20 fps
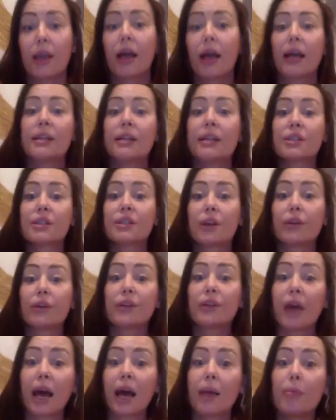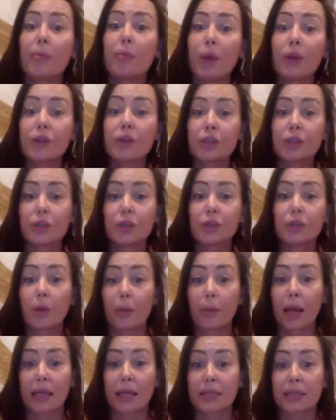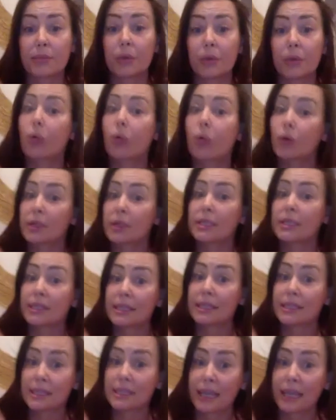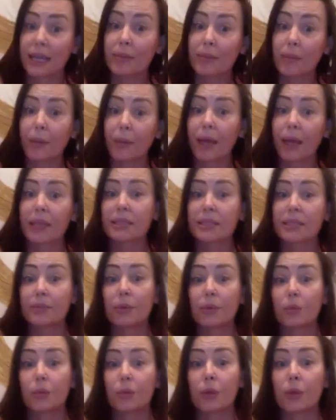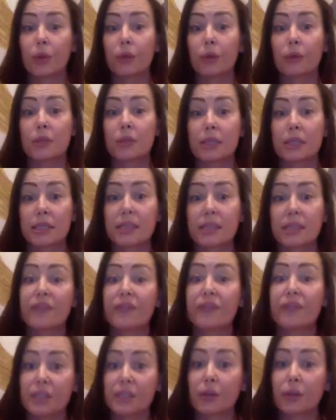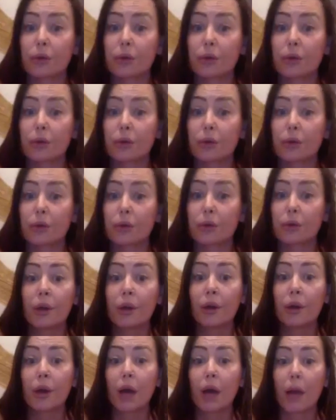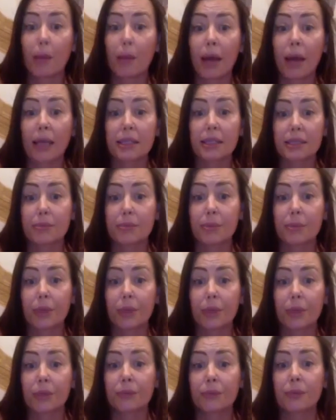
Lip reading: And so that emotional abandonment causes the same abandonment wound as the physical abandonment.